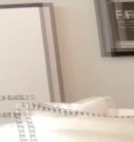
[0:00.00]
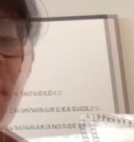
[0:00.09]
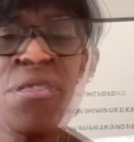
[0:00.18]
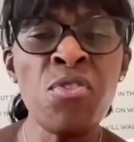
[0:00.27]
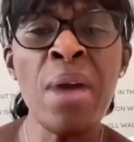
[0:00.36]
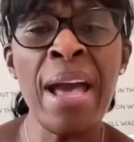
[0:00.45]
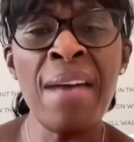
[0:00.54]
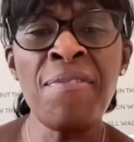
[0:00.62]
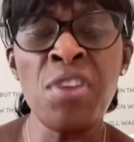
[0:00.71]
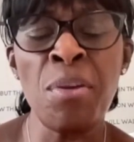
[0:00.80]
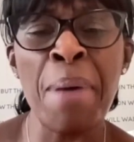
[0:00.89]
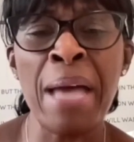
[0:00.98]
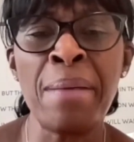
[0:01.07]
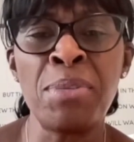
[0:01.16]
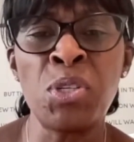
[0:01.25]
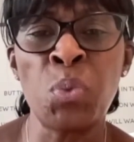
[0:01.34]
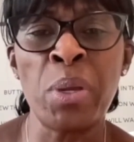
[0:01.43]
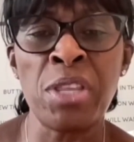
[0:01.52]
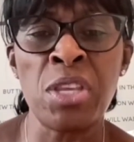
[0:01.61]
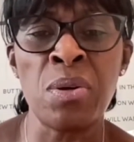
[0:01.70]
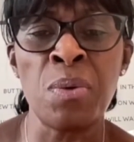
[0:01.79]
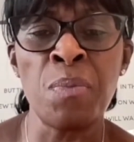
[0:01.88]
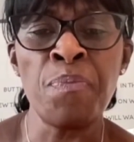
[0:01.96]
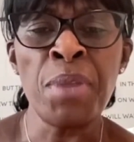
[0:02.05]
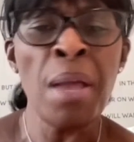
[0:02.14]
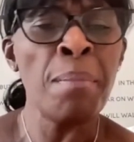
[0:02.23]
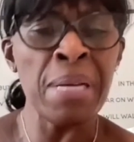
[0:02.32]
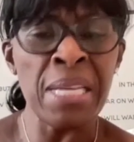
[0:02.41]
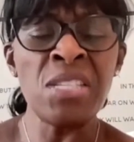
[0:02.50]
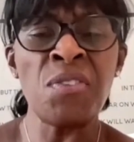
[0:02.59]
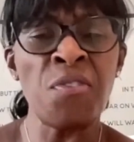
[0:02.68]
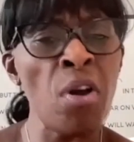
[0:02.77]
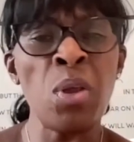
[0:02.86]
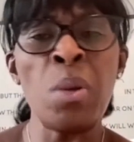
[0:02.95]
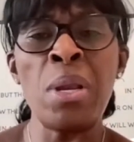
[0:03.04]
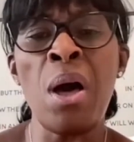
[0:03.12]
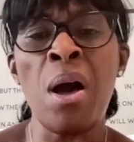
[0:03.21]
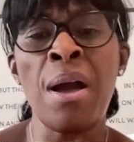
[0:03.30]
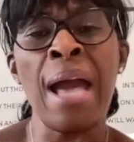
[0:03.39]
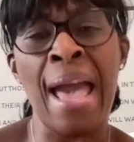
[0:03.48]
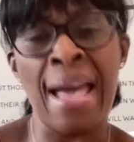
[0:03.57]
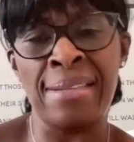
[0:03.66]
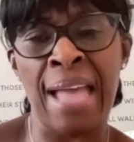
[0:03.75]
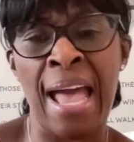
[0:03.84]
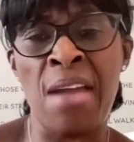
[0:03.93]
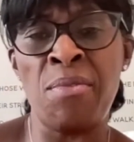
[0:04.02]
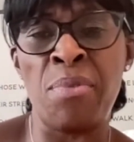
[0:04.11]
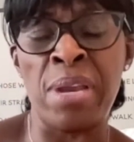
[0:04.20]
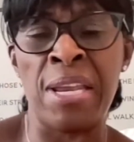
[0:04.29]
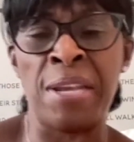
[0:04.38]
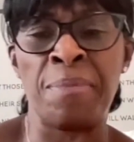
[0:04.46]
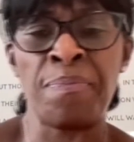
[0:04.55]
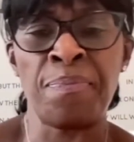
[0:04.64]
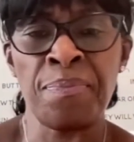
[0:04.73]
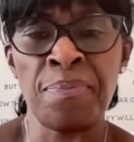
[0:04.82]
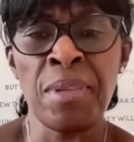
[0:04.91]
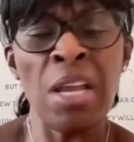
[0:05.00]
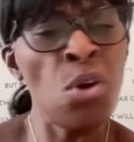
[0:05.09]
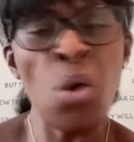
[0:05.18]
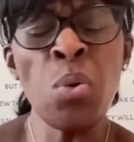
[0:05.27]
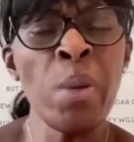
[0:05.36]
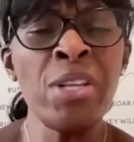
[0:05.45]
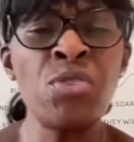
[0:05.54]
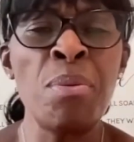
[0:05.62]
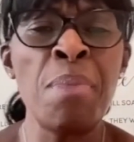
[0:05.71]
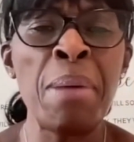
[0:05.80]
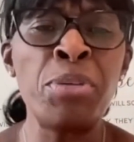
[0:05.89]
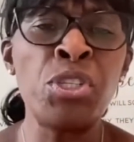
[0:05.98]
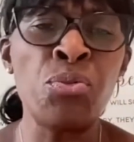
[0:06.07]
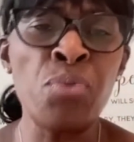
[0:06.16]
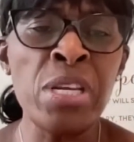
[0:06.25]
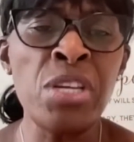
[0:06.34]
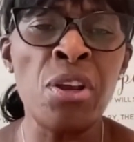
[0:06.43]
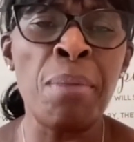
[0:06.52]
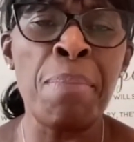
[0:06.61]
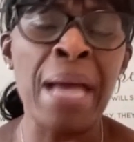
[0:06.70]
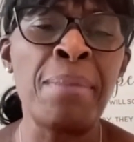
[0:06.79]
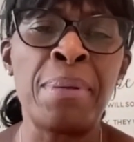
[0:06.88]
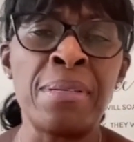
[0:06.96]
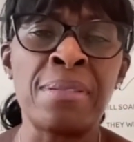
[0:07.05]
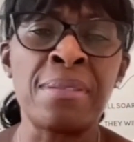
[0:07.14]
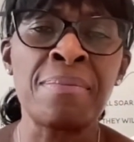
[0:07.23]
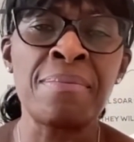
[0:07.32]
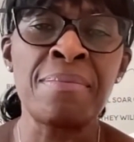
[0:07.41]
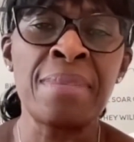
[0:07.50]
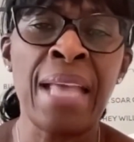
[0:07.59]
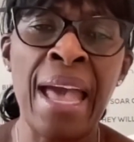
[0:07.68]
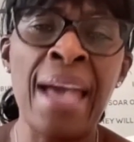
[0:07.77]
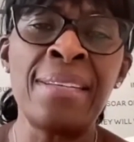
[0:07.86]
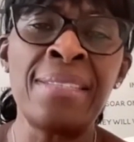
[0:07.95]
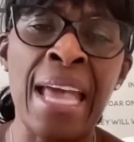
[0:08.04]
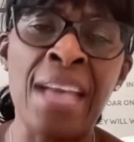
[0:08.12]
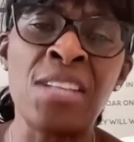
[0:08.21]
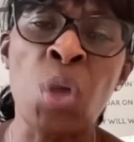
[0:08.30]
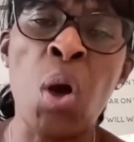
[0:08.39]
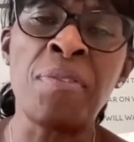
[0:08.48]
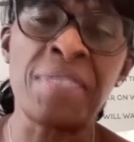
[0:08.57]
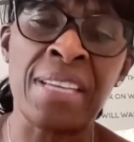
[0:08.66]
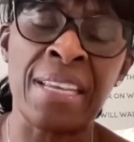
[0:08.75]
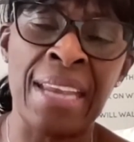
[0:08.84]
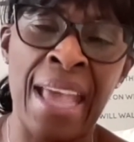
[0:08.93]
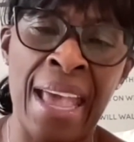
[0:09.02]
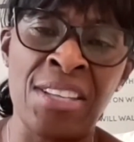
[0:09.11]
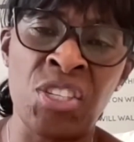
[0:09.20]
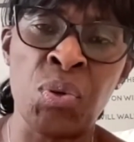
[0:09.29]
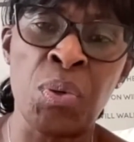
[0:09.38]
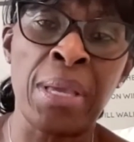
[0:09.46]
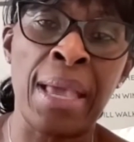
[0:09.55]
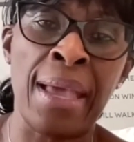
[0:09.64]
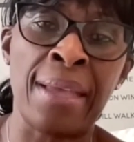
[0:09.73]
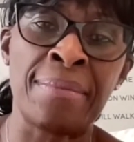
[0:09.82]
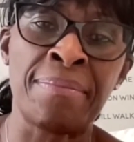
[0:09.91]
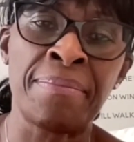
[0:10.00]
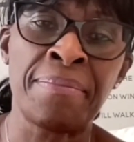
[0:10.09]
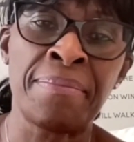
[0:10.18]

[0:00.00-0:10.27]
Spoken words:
And if you have your Bibles with you, please follow along as I read. And always remember to read your Bibles and as often as you can.